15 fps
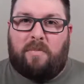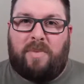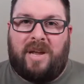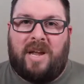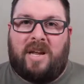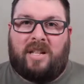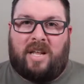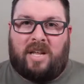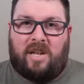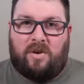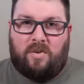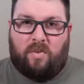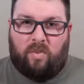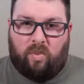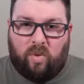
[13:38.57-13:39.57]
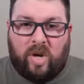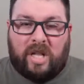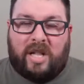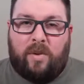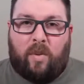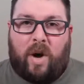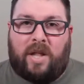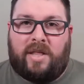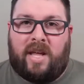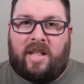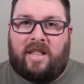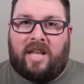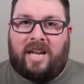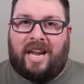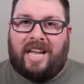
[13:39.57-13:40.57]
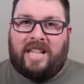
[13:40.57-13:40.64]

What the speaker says: being that you really want that thing,